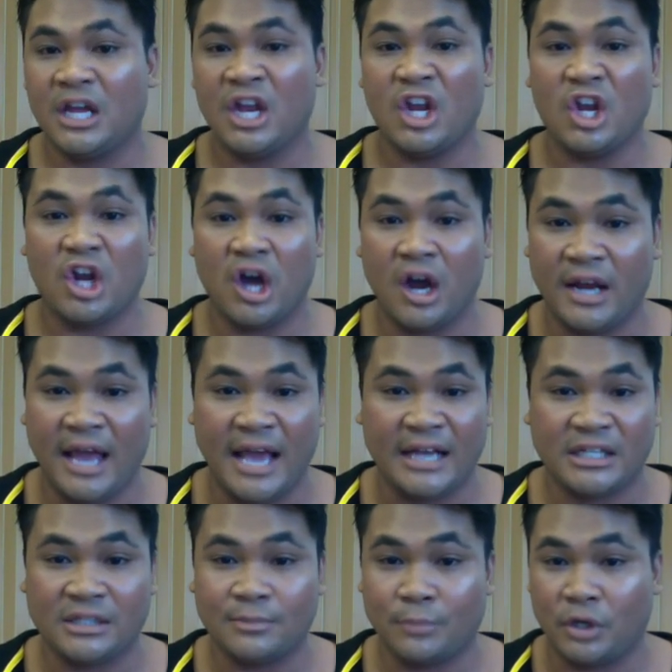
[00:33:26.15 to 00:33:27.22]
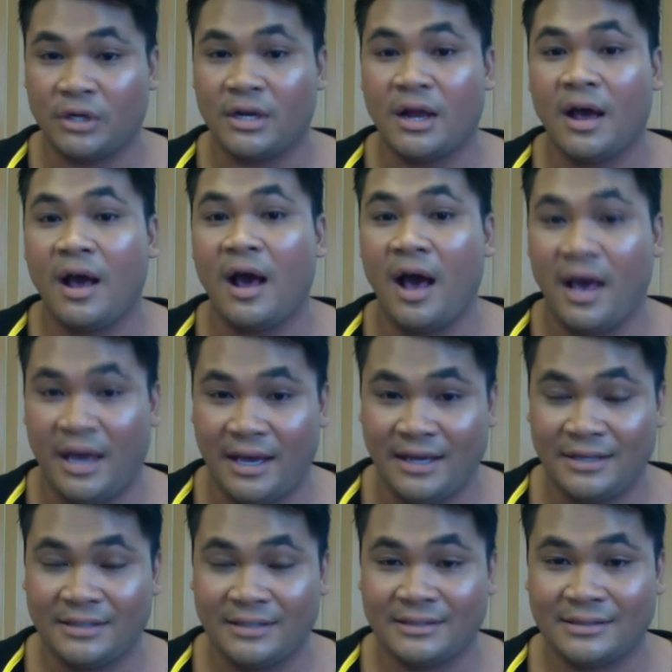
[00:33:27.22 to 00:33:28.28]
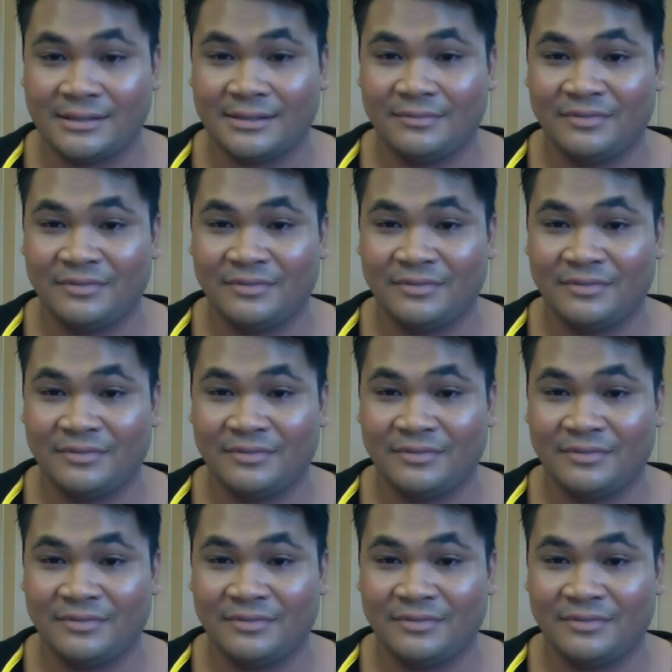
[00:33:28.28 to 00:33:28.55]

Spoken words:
non-expert eyes.